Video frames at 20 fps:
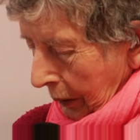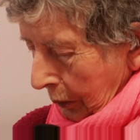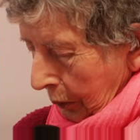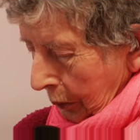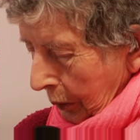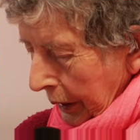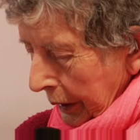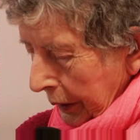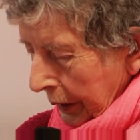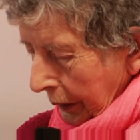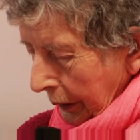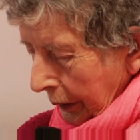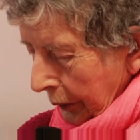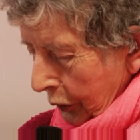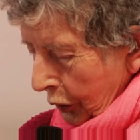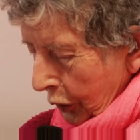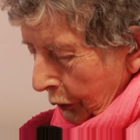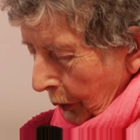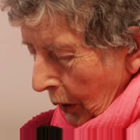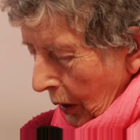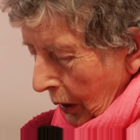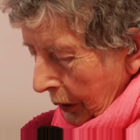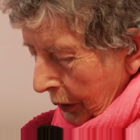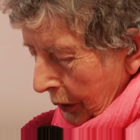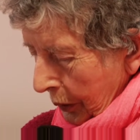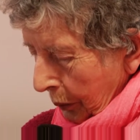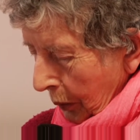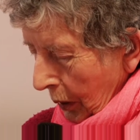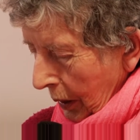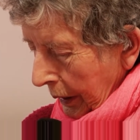reading of
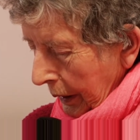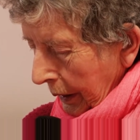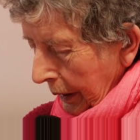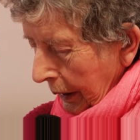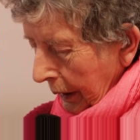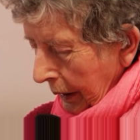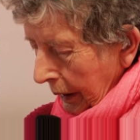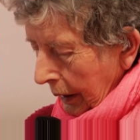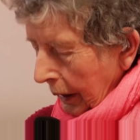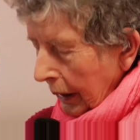Schwartz where